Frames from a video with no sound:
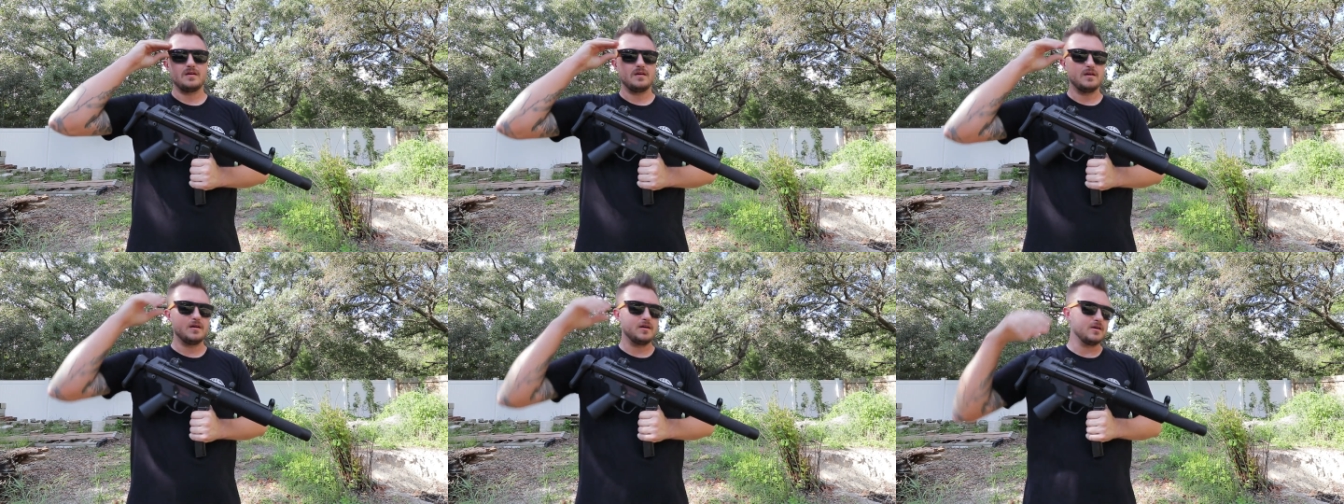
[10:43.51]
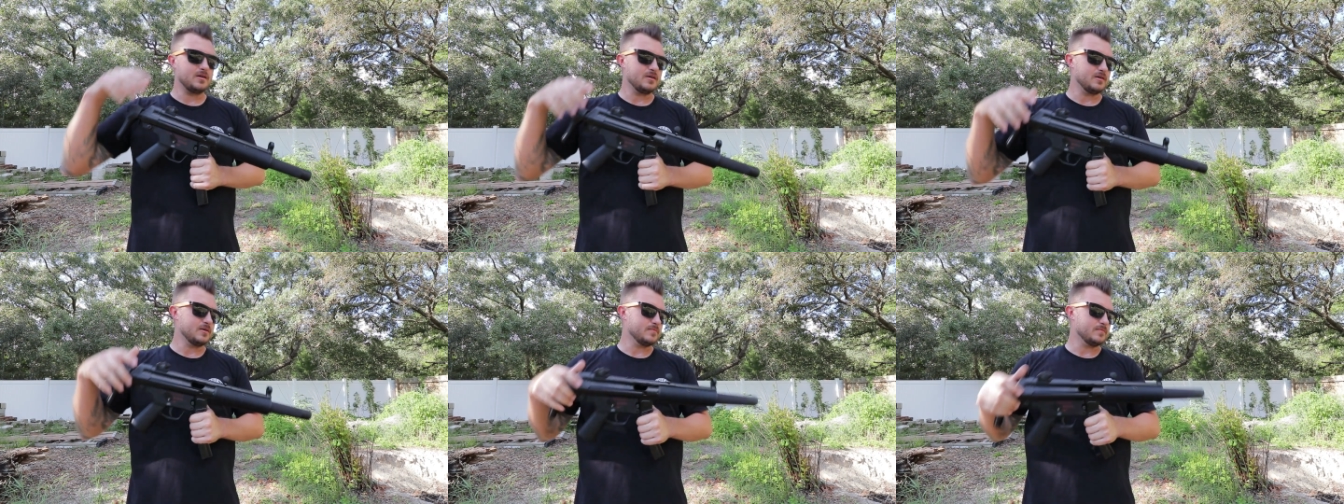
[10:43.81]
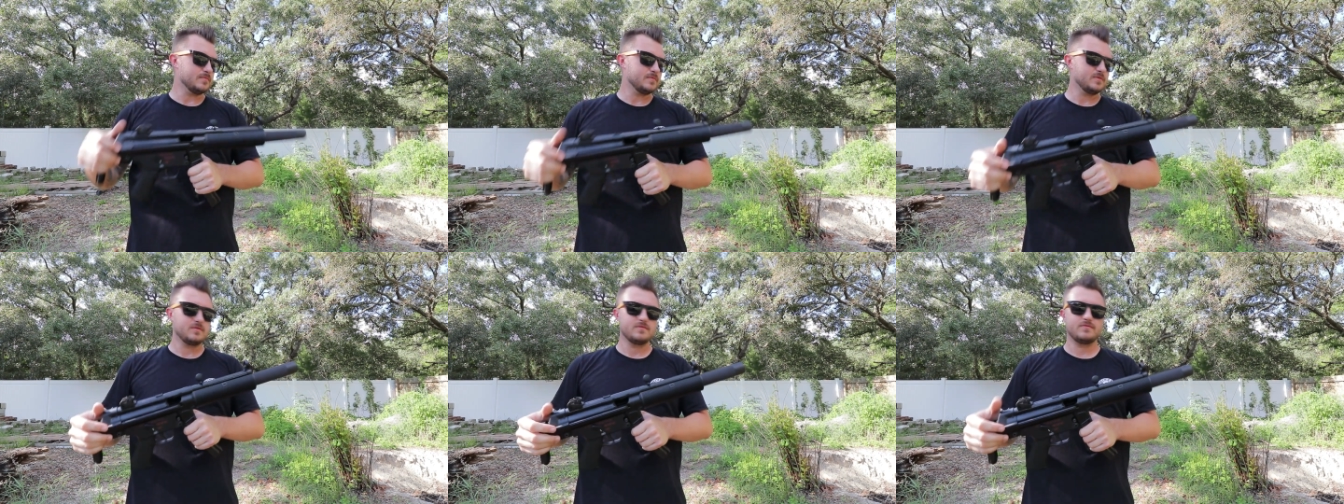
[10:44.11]

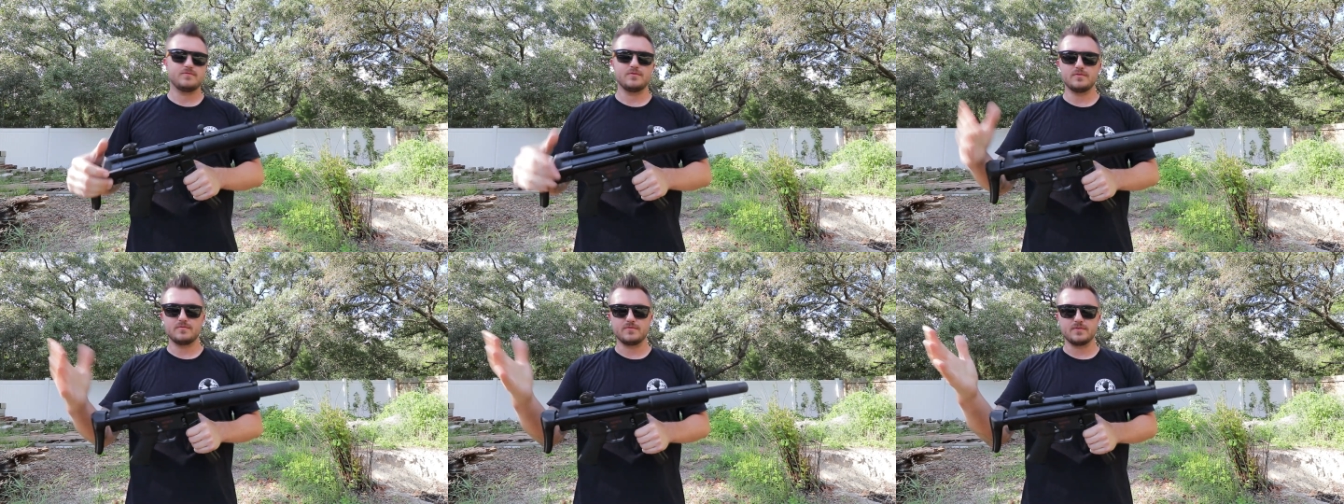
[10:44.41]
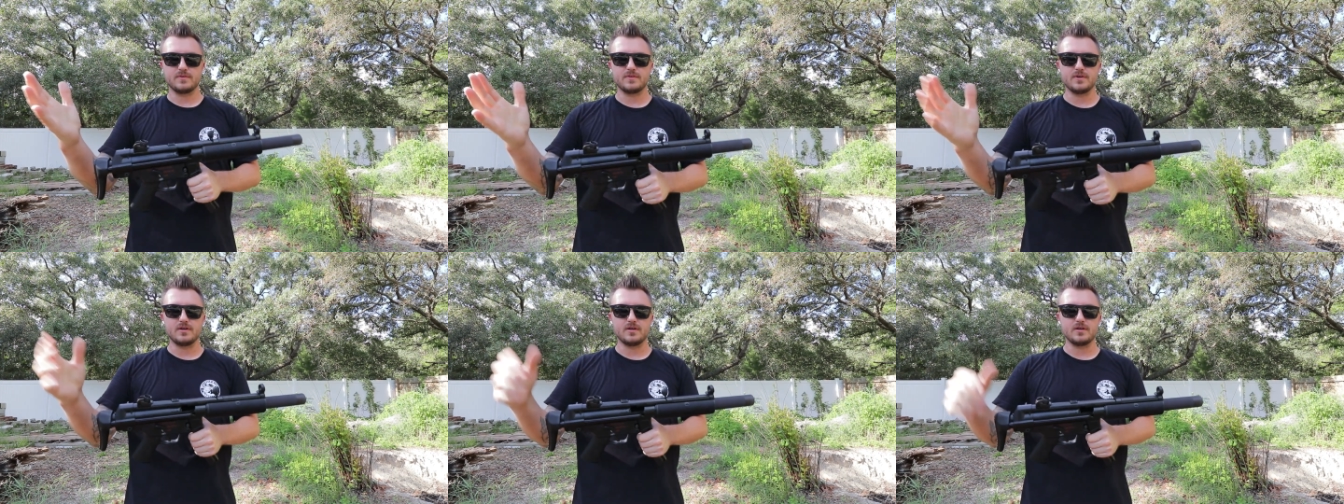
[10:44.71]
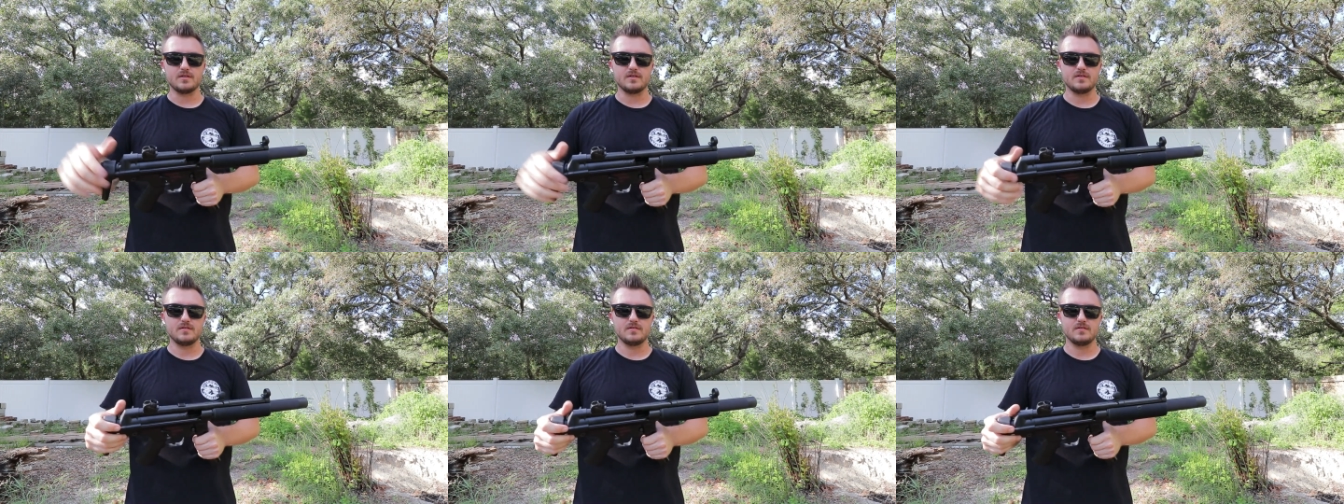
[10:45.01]
Um, food for
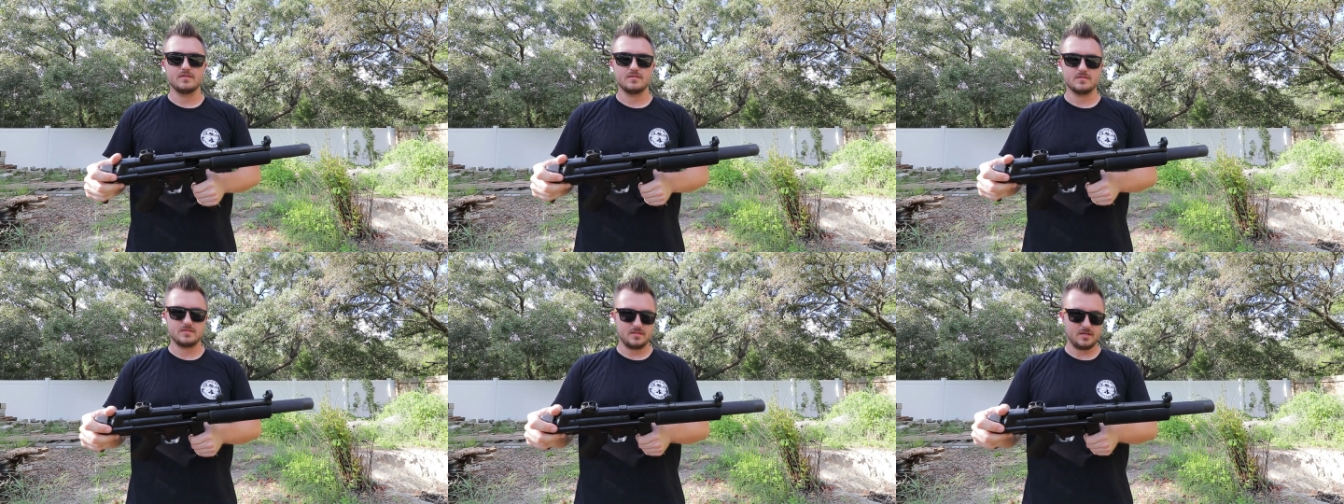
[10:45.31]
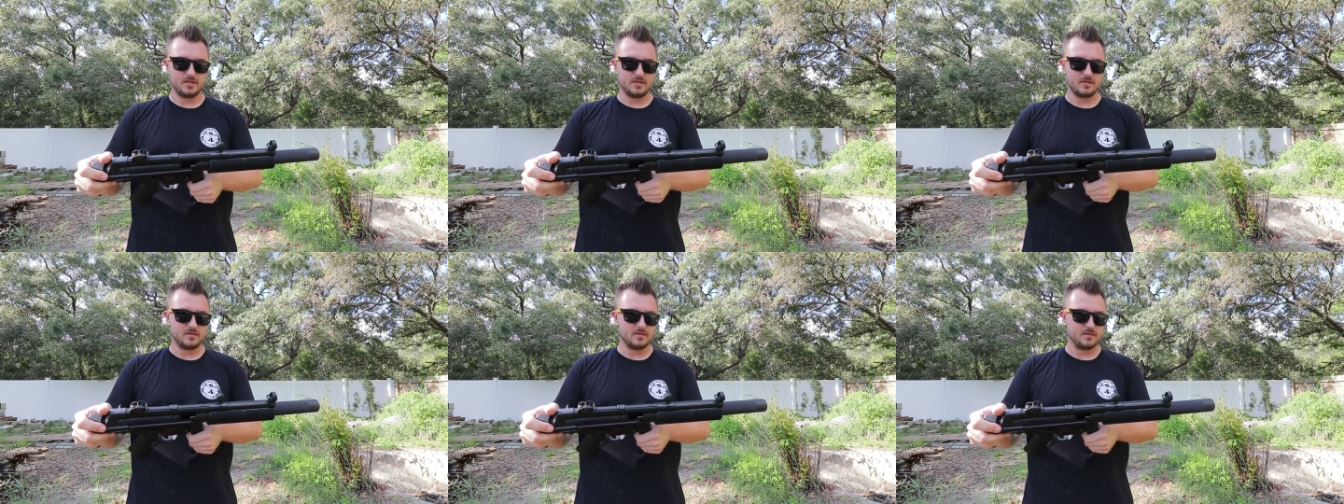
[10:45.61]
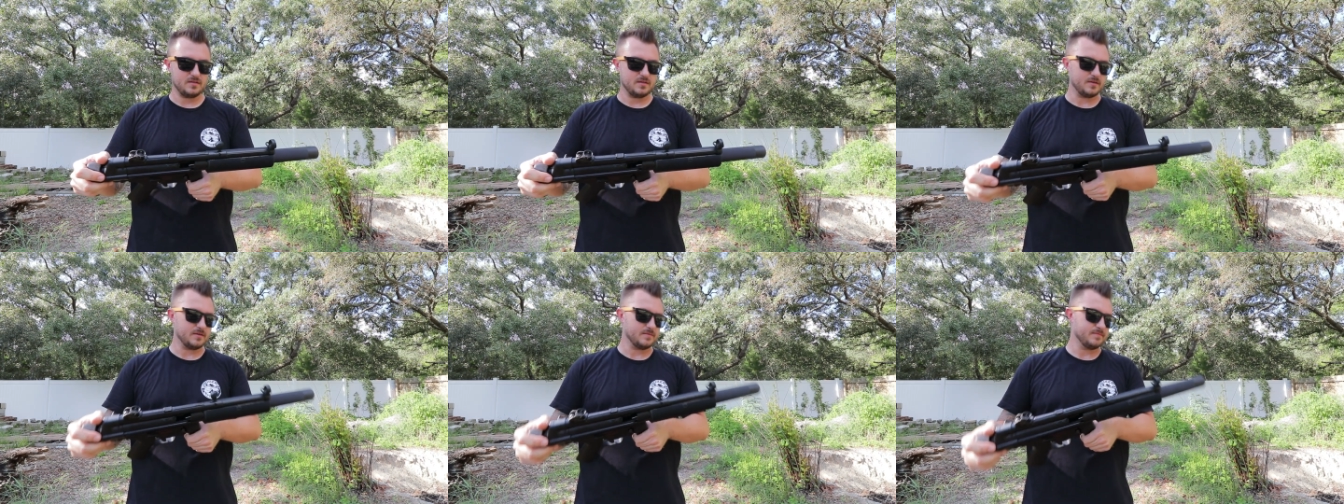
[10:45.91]
thought, uh,
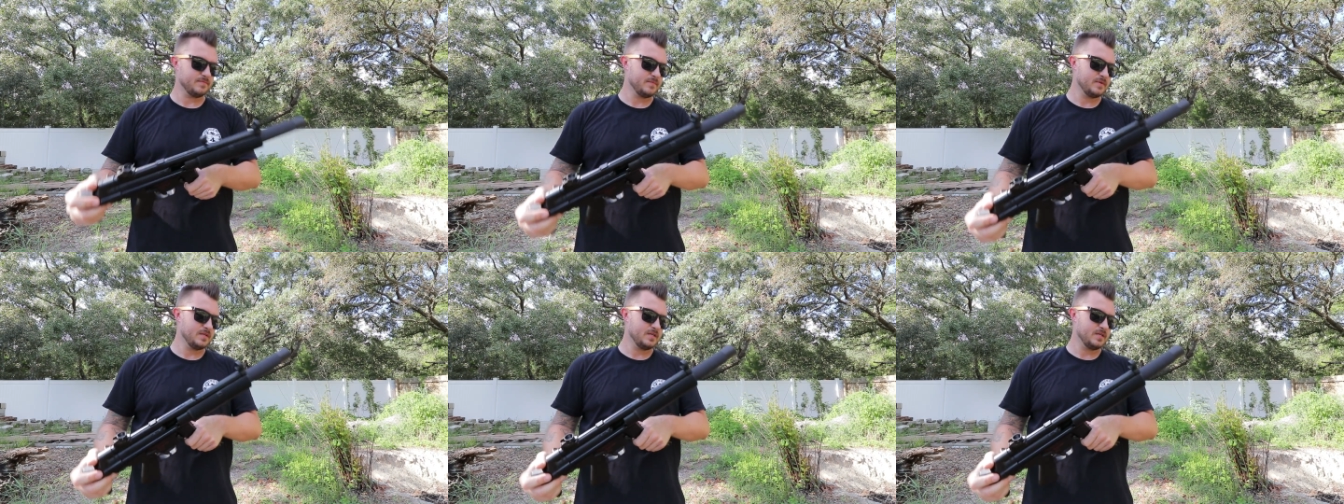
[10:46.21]
you know.